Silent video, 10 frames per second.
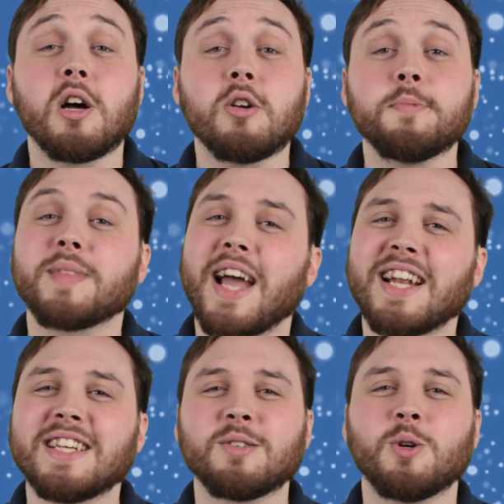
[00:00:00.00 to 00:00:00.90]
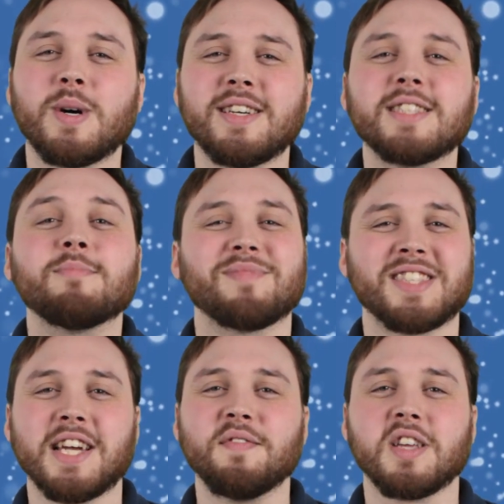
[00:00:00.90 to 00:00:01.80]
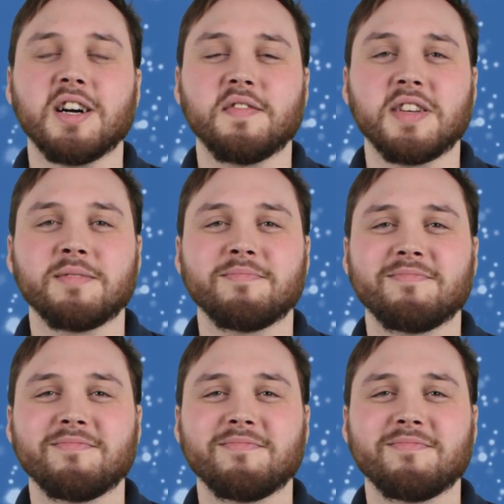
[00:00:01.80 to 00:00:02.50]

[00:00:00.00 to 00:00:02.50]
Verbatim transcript: below and as always, safe diving.